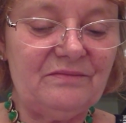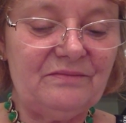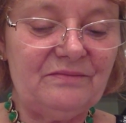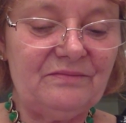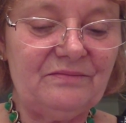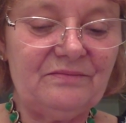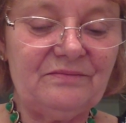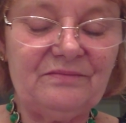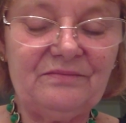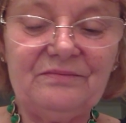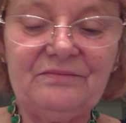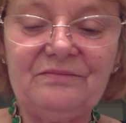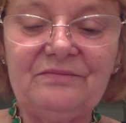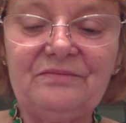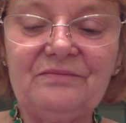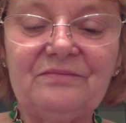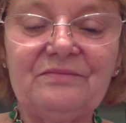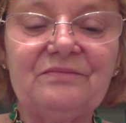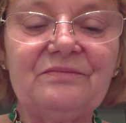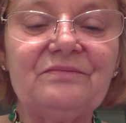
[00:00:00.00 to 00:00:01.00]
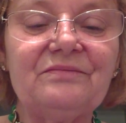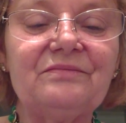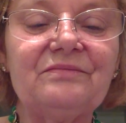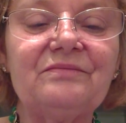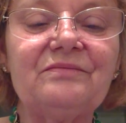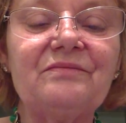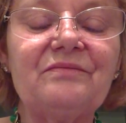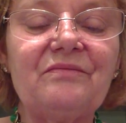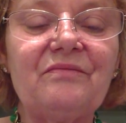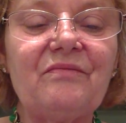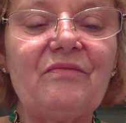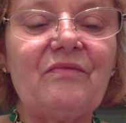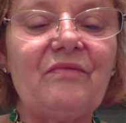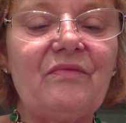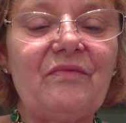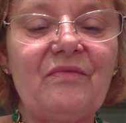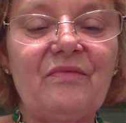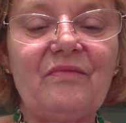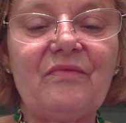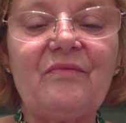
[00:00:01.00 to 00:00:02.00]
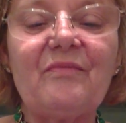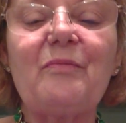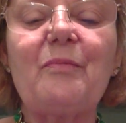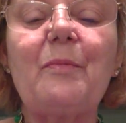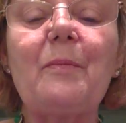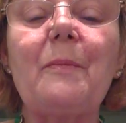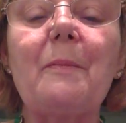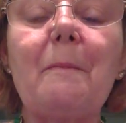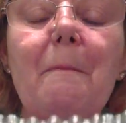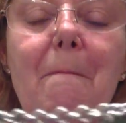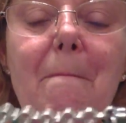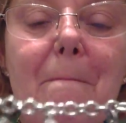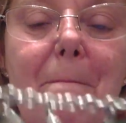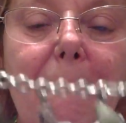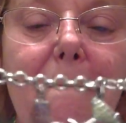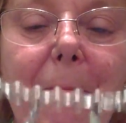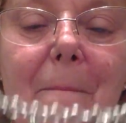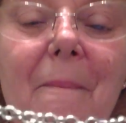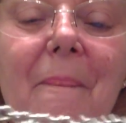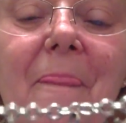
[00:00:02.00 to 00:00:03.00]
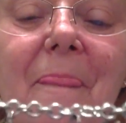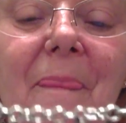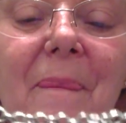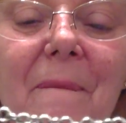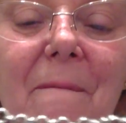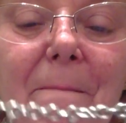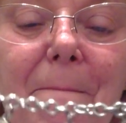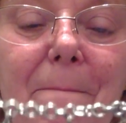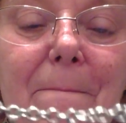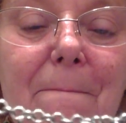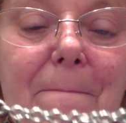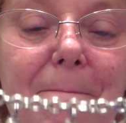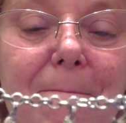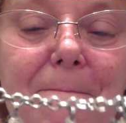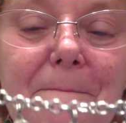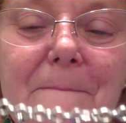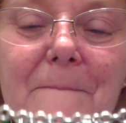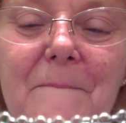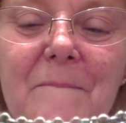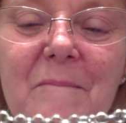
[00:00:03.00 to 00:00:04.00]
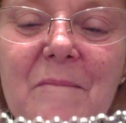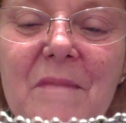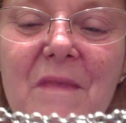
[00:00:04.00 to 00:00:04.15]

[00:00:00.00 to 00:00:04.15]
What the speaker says: Nobody speaks.